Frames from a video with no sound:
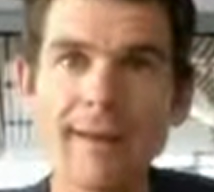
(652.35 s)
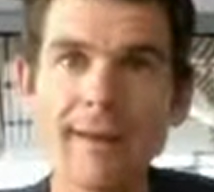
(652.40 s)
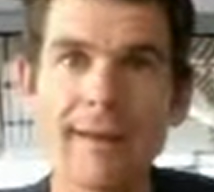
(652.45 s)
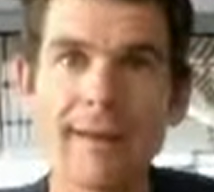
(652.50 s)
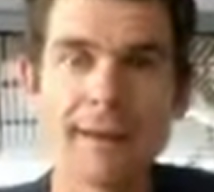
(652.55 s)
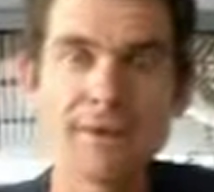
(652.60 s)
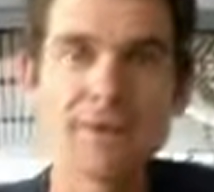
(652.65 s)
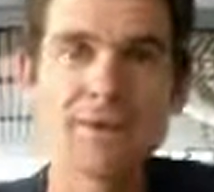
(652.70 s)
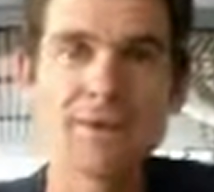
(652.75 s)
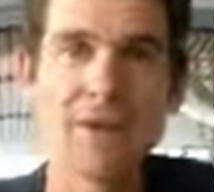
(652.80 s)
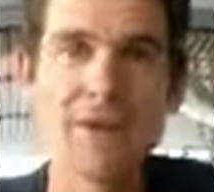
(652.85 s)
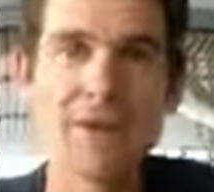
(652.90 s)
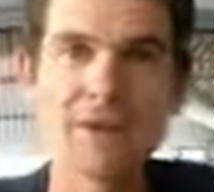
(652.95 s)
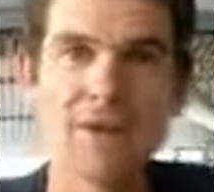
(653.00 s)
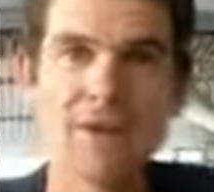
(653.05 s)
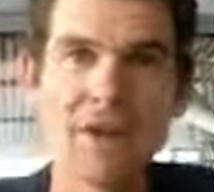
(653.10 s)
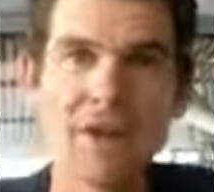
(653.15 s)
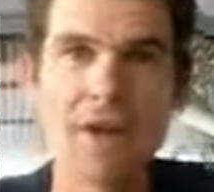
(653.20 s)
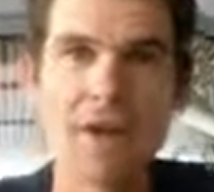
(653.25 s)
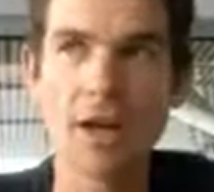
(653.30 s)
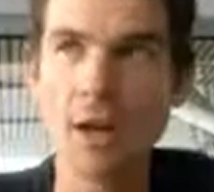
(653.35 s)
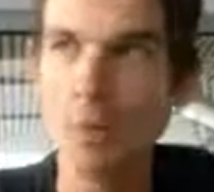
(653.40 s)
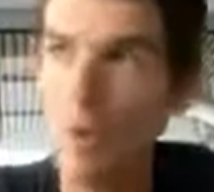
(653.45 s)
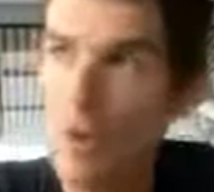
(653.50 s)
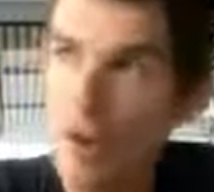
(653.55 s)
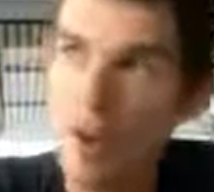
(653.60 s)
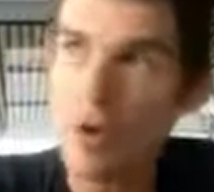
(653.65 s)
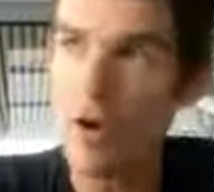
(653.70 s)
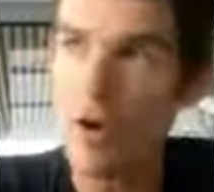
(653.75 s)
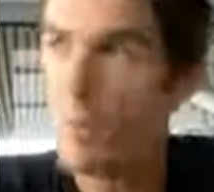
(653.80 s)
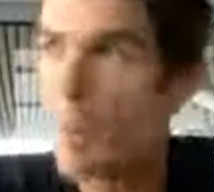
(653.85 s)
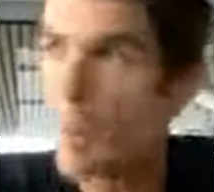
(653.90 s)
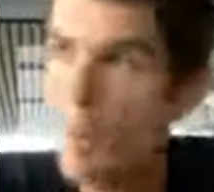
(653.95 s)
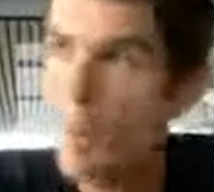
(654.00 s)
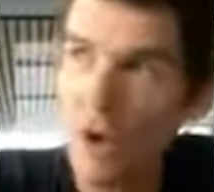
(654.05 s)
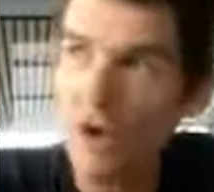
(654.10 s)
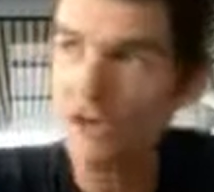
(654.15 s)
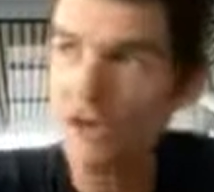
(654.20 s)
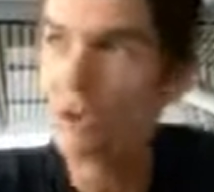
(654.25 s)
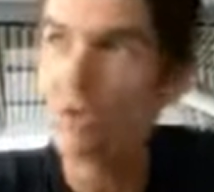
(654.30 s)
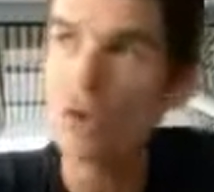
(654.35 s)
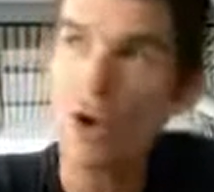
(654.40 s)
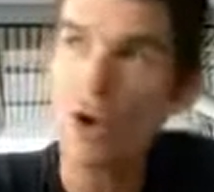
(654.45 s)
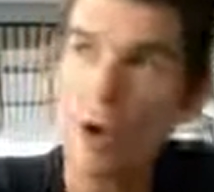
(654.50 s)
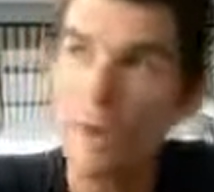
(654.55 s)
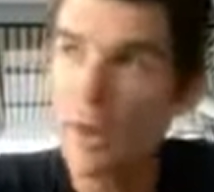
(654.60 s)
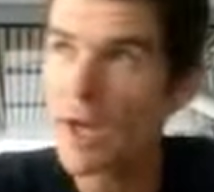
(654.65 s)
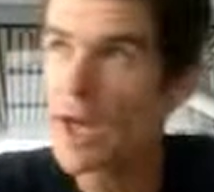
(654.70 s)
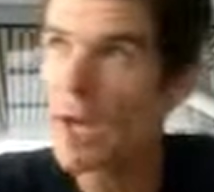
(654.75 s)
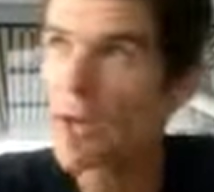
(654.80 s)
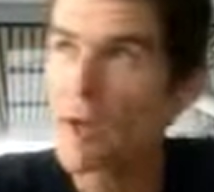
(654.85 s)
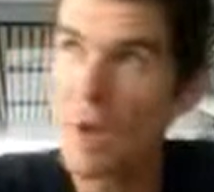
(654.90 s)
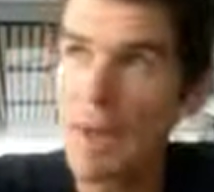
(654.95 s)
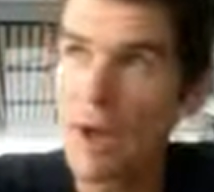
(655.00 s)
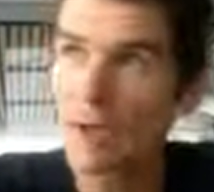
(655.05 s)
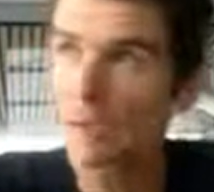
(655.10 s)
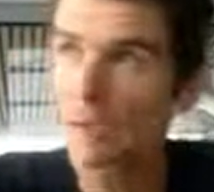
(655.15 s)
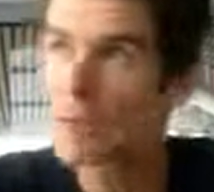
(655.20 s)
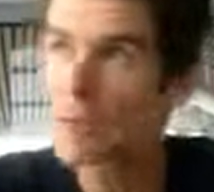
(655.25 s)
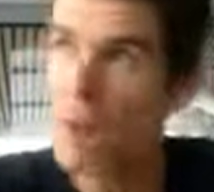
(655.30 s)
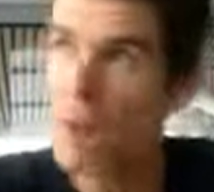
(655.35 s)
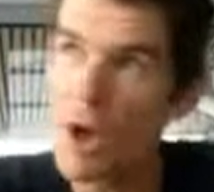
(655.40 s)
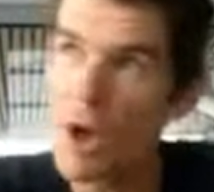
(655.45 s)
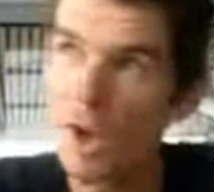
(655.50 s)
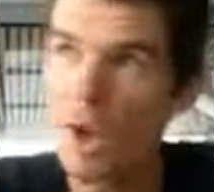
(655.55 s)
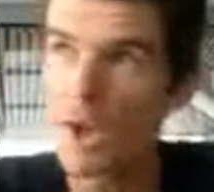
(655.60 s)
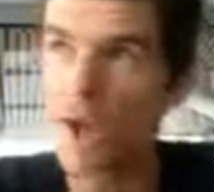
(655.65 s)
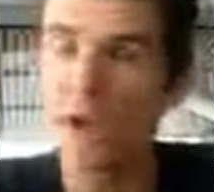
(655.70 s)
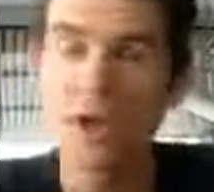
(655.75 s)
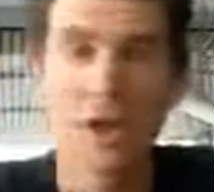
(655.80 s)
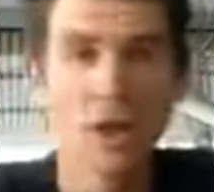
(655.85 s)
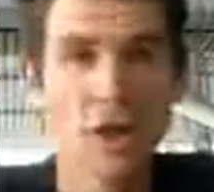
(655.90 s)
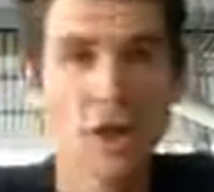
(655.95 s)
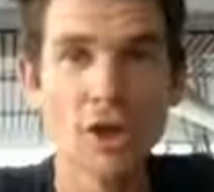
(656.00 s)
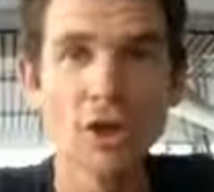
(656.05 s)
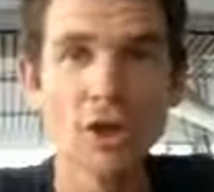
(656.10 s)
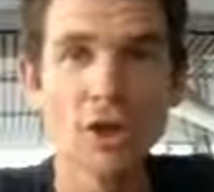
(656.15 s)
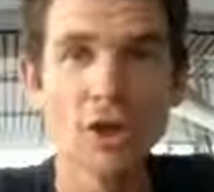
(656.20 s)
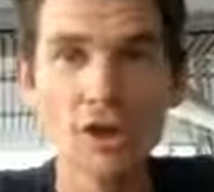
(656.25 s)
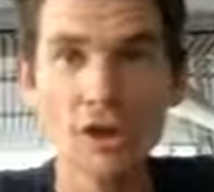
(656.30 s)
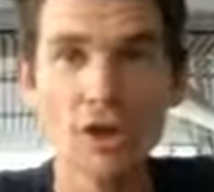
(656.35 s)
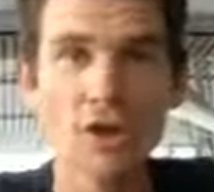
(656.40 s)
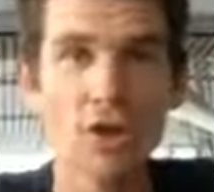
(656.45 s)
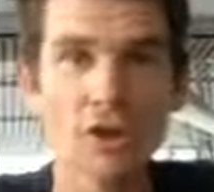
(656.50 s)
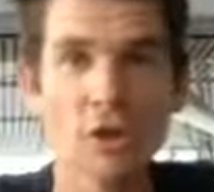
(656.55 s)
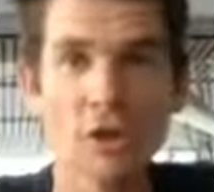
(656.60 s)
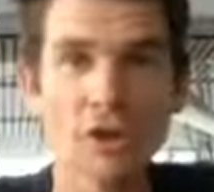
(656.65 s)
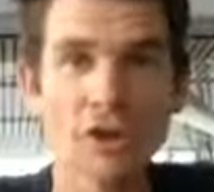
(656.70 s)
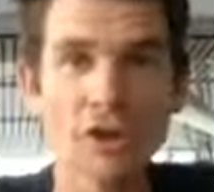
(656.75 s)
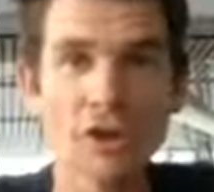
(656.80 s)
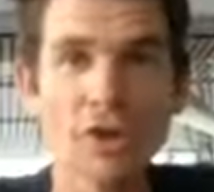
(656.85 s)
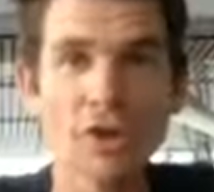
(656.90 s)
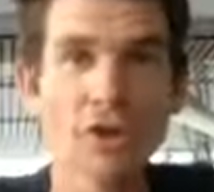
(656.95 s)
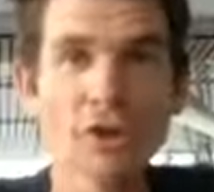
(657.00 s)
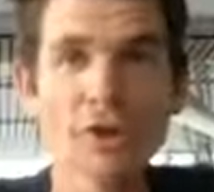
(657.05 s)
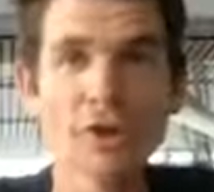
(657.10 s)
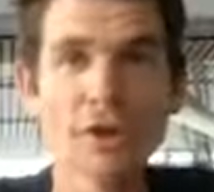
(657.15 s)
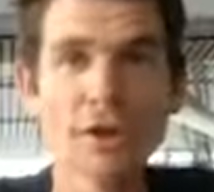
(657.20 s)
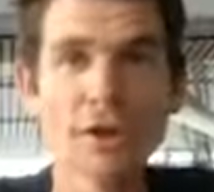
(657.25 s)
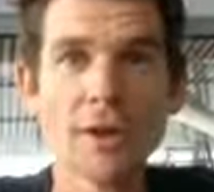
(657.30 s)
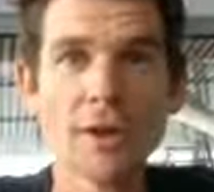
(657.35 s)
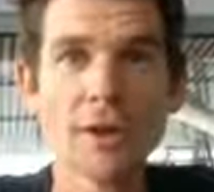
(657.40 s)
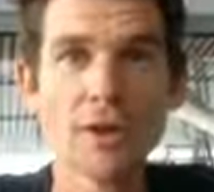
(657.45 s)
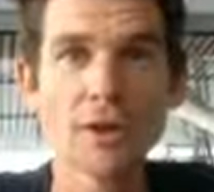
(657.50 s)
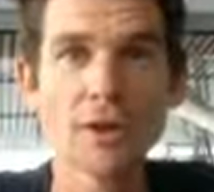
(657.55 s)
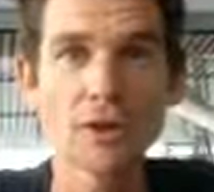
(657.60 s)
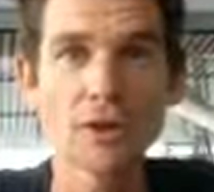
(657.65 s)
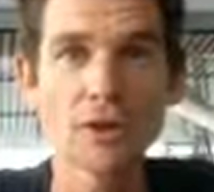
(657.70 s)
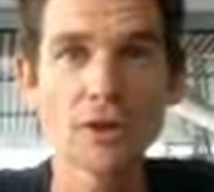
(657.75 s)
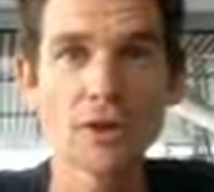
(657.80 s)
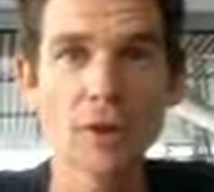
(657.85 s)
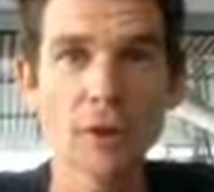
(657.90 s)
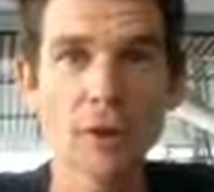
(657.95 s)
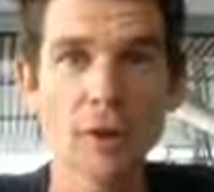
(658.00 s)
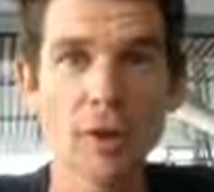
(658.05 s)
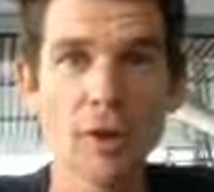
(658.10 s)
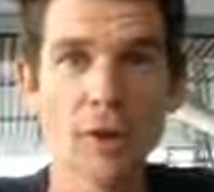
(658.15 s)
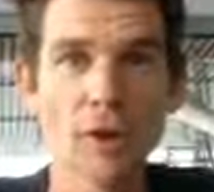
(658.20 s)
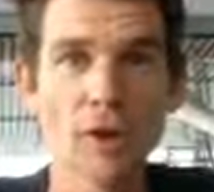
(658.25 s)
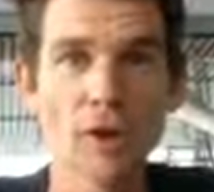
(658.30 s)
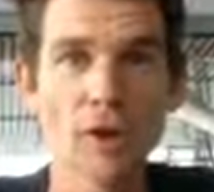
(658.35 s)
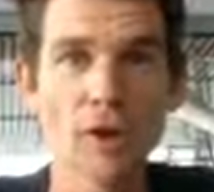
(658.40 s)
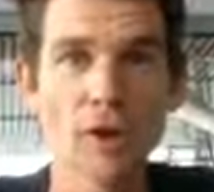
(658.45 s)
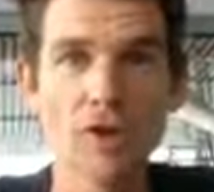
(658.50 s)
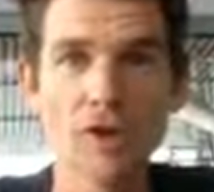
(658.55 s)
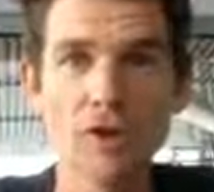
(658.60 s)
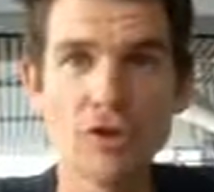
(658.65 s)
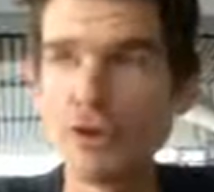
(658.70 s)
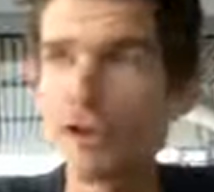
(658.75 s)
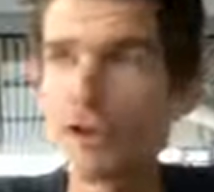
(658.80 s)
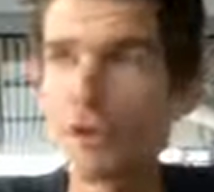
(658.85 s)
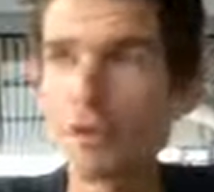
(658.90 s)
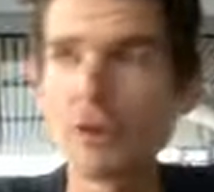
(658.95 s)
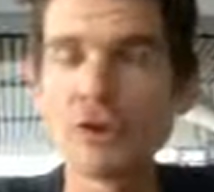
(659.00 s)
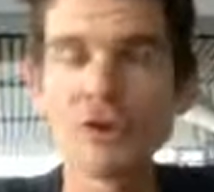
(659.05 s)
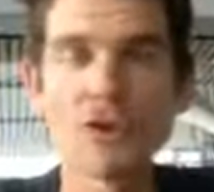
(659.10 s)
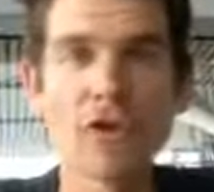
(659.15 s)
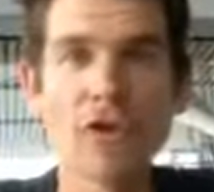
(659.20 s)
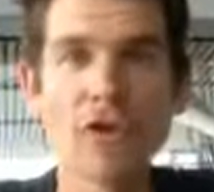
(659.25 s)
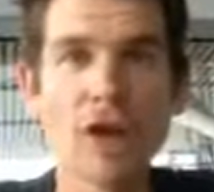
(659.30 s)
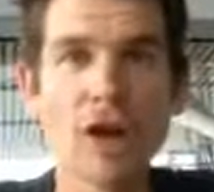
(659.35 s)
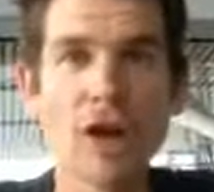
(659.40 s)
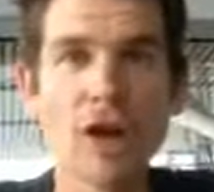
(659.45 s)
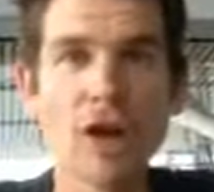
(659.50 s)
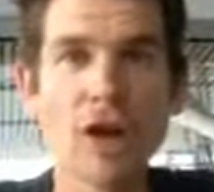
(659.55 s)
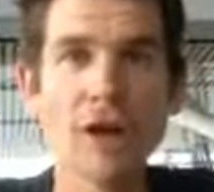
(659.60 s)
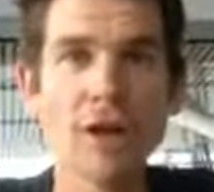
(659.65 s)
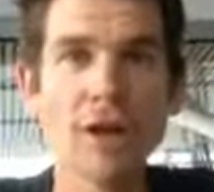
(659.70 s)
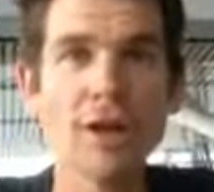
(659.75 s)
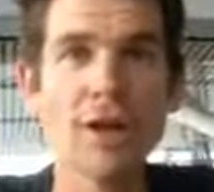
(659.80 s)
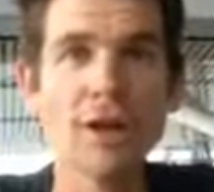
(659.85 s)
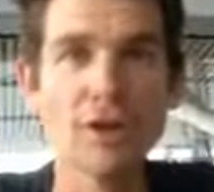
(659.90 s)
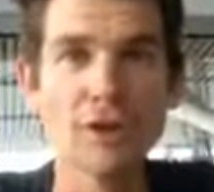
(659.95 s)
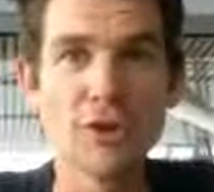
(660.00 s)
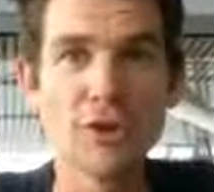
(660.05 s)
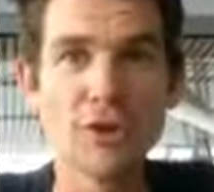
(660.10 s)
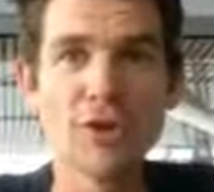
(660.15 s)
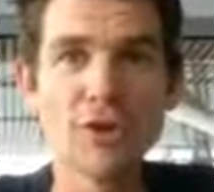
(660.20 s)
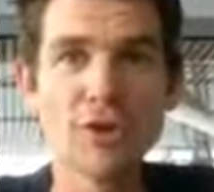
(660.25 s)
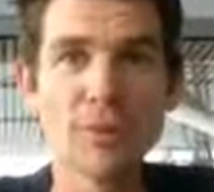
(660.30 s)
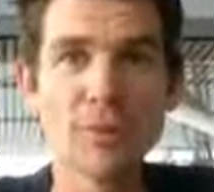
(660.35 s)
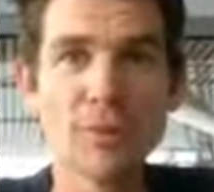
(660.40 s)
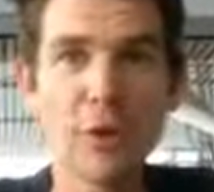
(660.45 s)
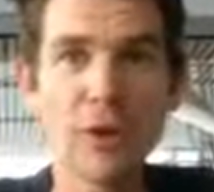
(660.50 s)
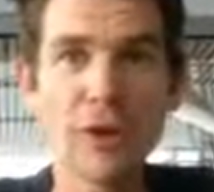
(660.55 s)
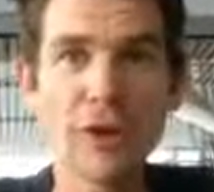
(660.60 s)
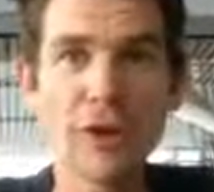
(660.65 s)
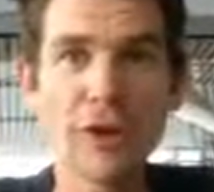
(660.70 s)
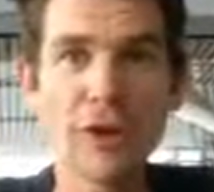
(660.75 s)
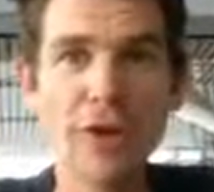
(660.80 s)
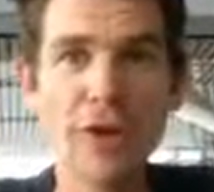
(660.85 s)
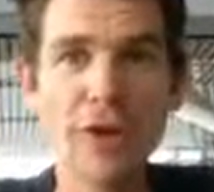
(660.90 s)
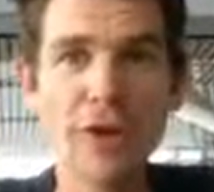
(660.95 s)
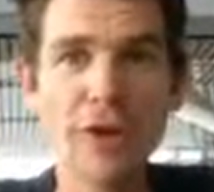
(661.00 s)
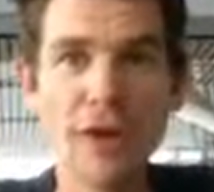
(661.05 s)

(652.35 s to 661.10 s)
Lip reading: And now she makes a video going, well, my body's absorbing them, it must be working. You should do it too. You should stop being a vegan, you should stop listening to your heart. You should support the killing of